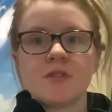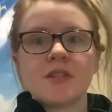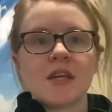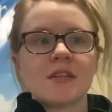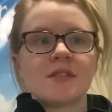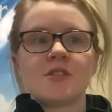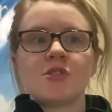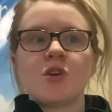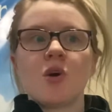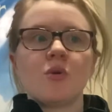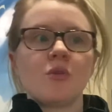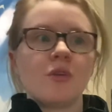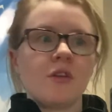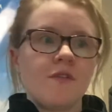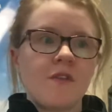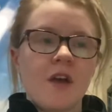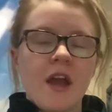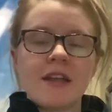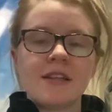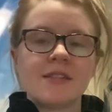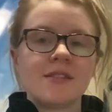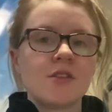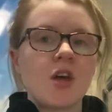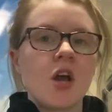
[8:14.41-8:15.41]
That's totally
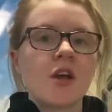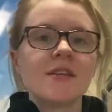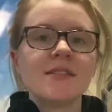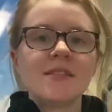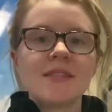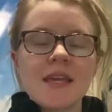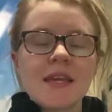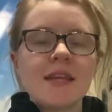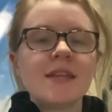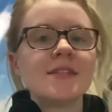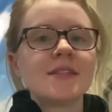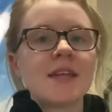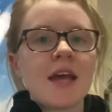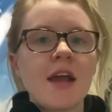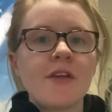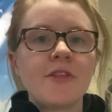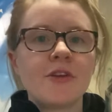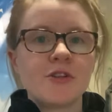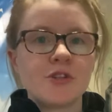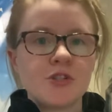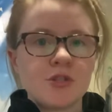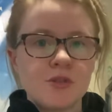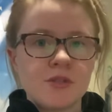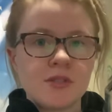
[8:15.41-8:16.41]
fine. As long as they can tie
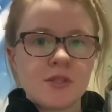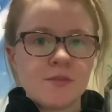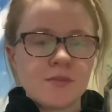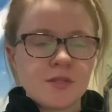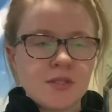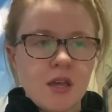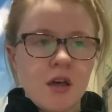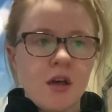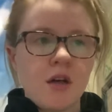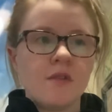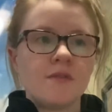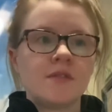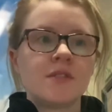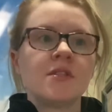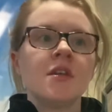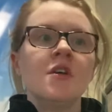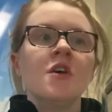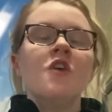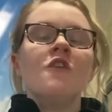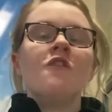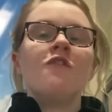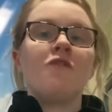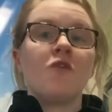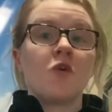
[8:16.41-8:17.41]
their shoes themselves
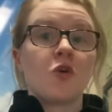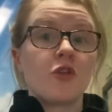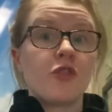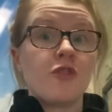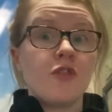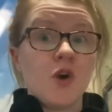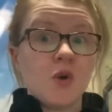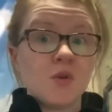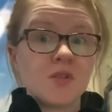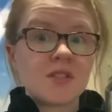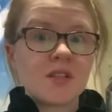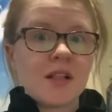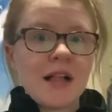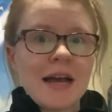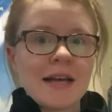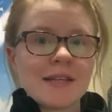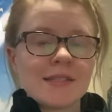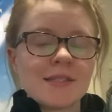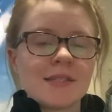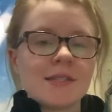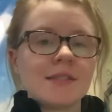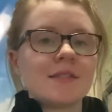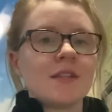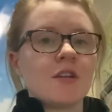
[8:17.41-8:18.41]
for those
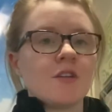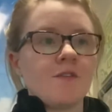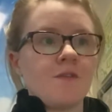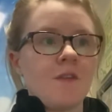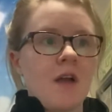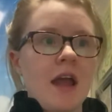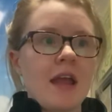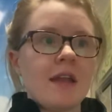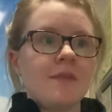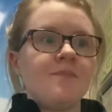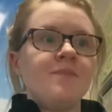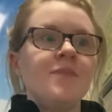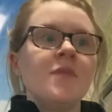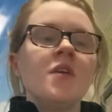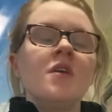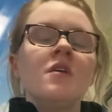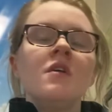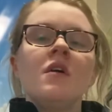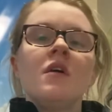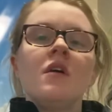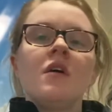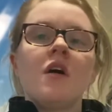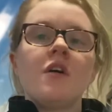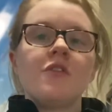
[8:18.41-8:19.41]
classes, they're fine.
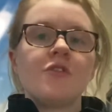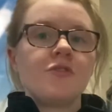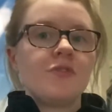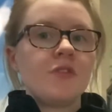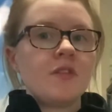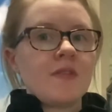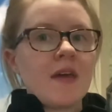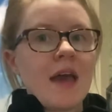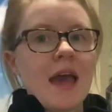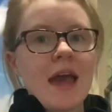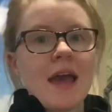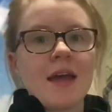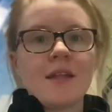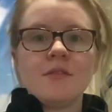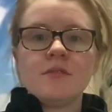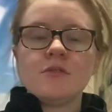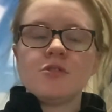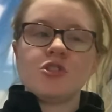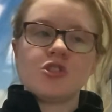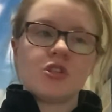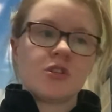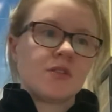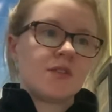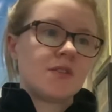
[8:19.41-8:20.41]
Other than that,
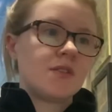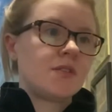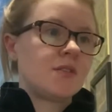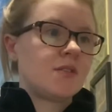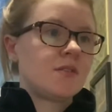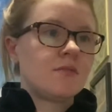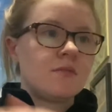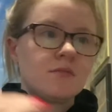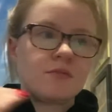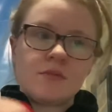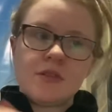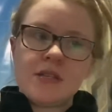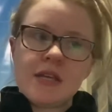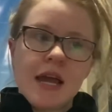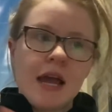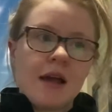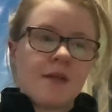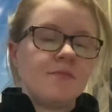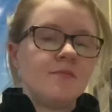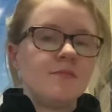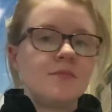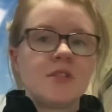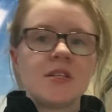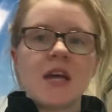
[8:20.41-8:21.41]
just, yeah,
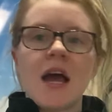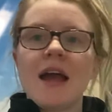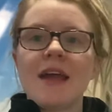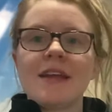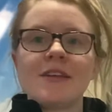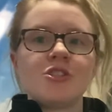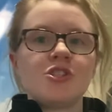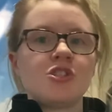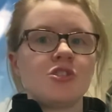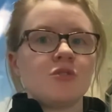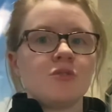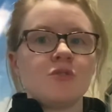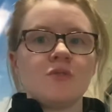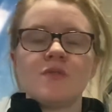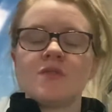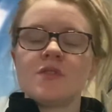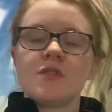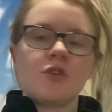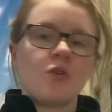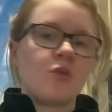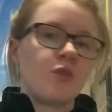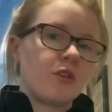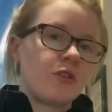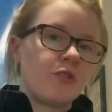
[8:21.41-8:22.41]
tying shoes
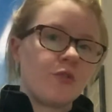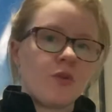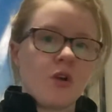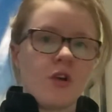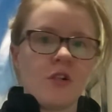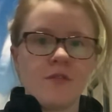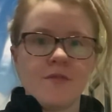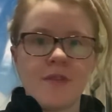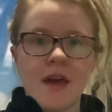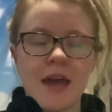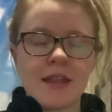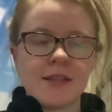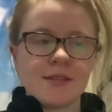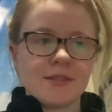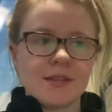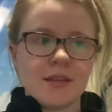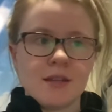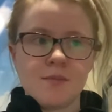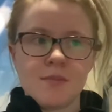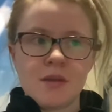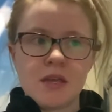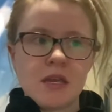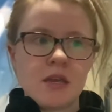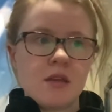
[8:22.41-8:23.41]
and going through all of that is going
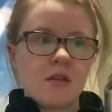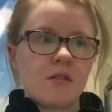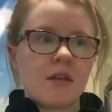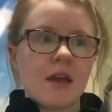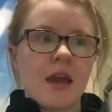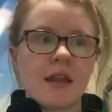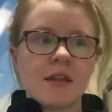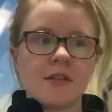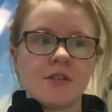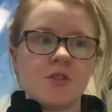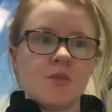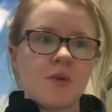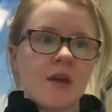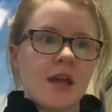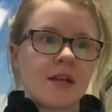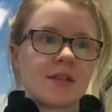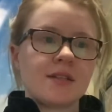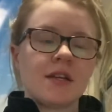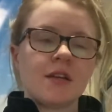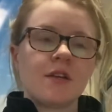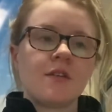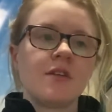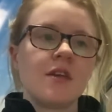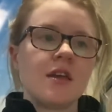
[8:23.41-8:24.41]
to be kind of too
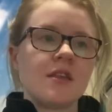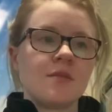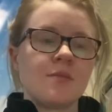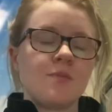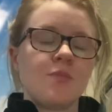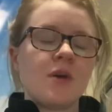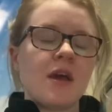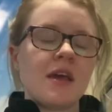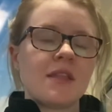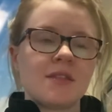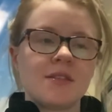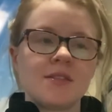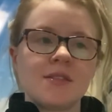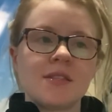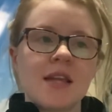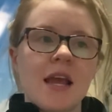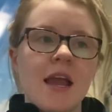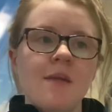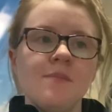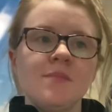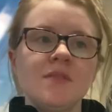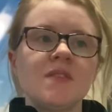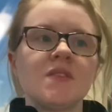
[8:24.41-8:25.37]
hectic at this time.